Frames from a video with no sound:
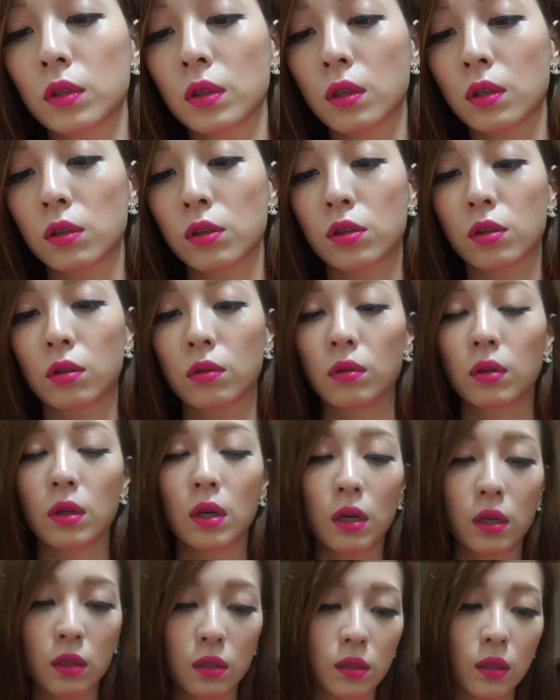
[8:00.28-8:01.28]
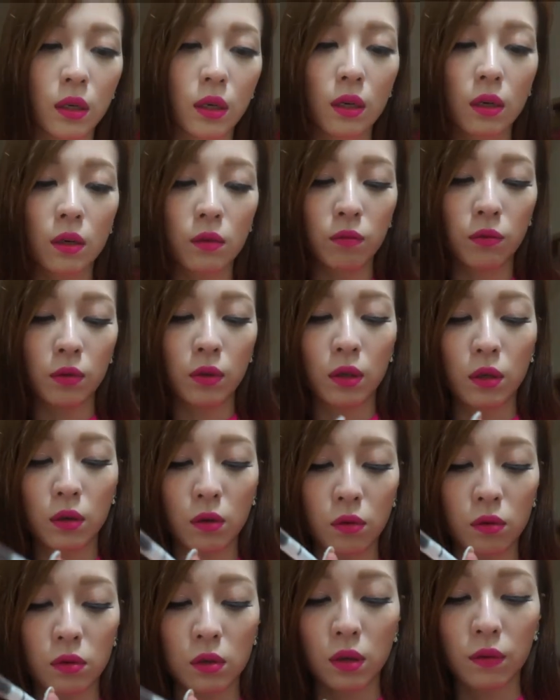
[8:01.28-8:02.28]
just gonna show you guys, like, it really
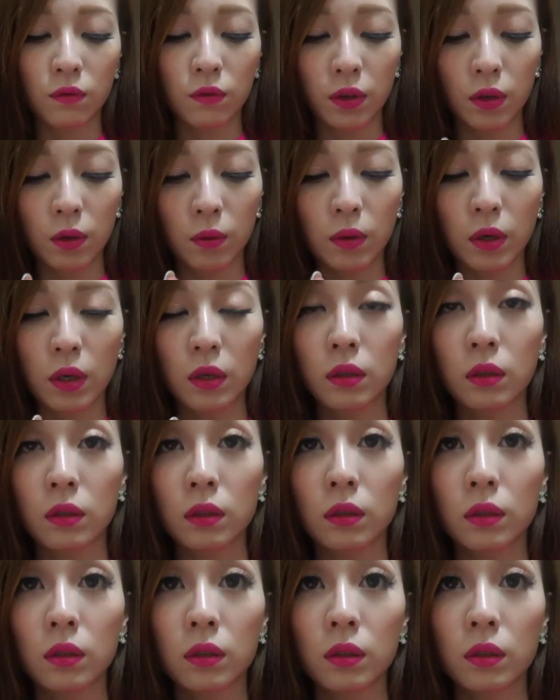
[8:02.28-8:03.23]
goes on very well.